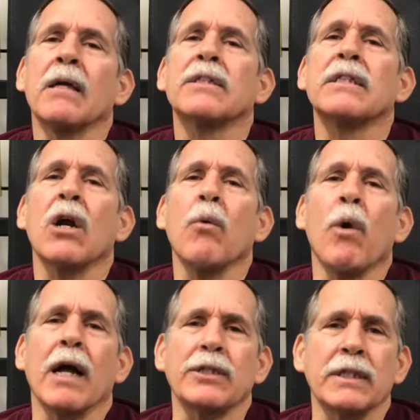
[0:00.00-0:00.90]
Start
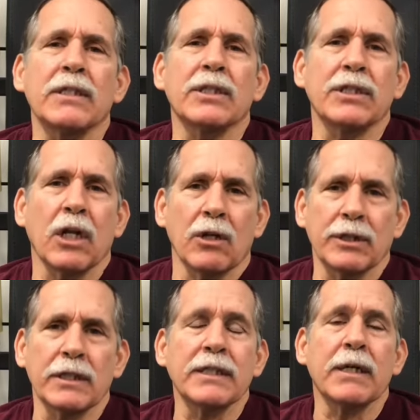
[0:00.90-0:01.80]
watching the
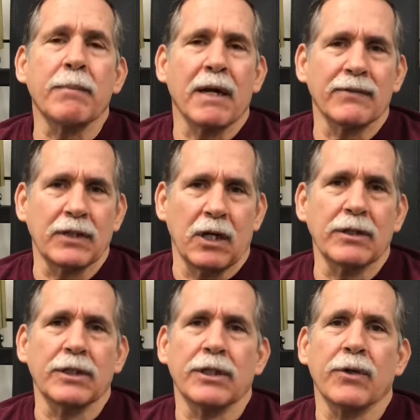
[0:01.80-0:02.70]
starches, the amount of
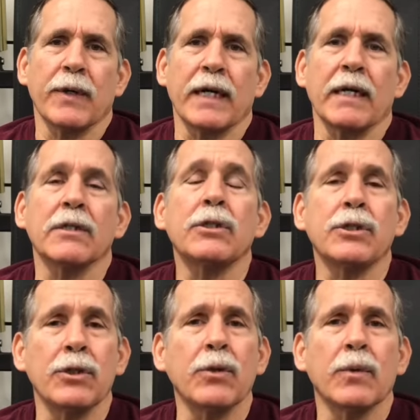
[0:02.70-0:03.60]
starches you're eating.
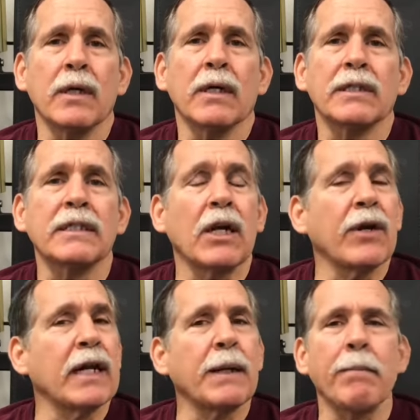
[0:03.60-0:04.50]
2,
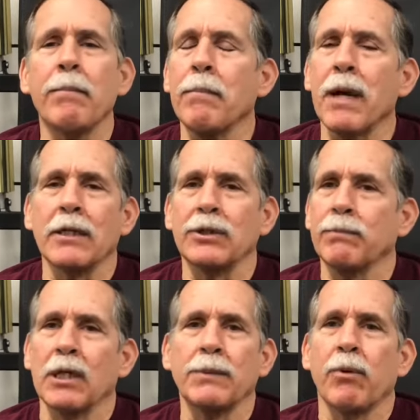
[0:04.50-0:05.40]
start eating much,
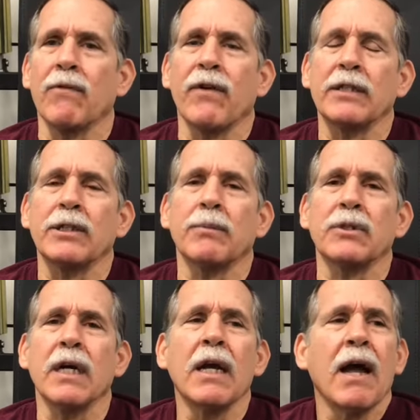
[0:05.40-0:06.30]
much more
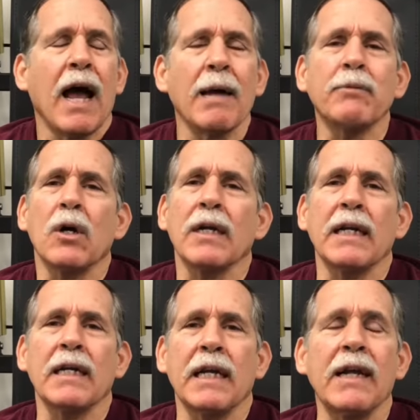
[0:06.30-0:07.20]
vegetables. I'm
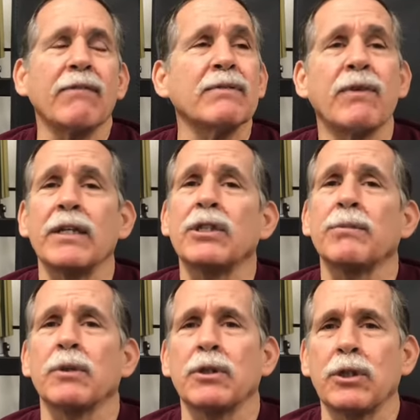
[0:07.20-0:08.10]
talking even
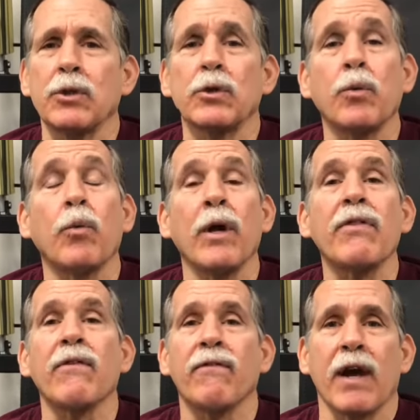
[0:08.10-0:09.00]
vegetable juice
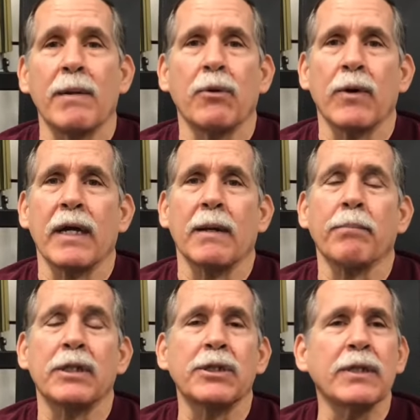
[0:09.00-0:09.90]
with the fiber in it,
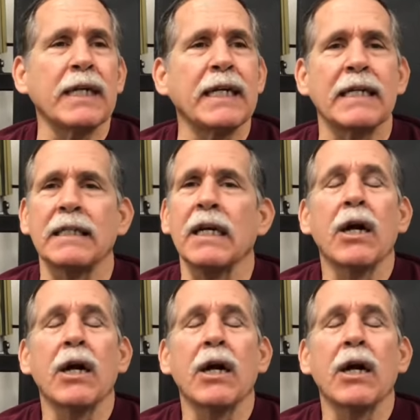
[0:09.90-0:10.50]
but you need it.